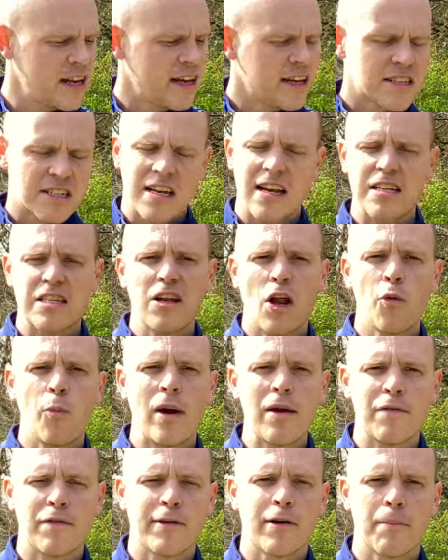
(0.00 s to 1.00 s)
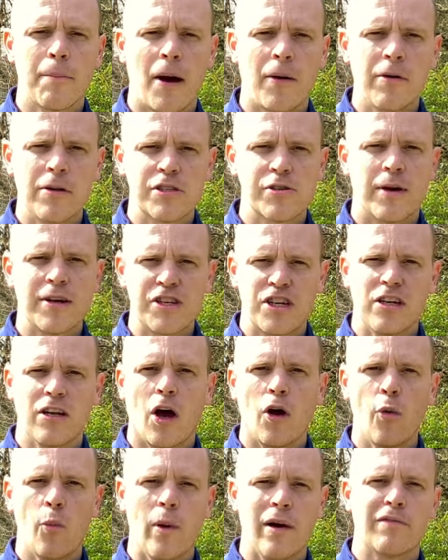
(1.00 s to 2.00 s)
So there's no way for your opponent to actually
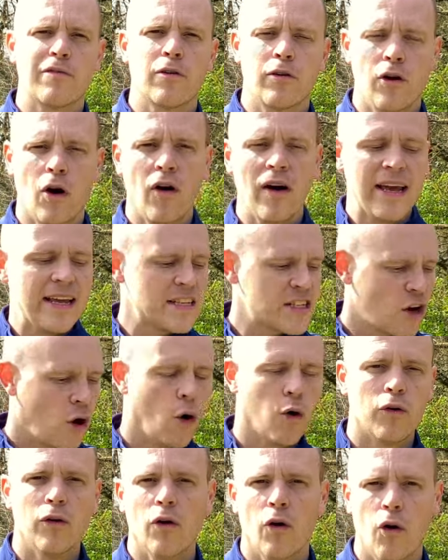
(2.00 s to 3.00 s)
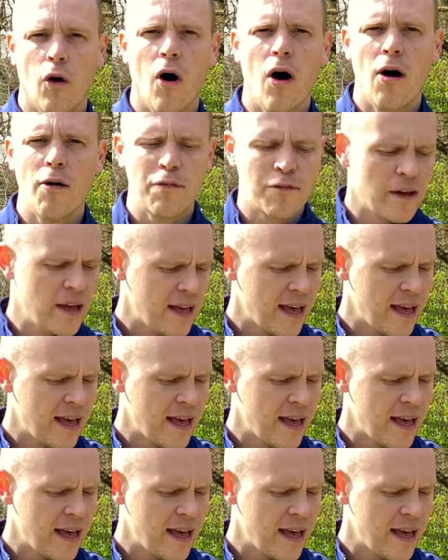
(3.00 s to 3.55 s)
know whether or not it's on or off.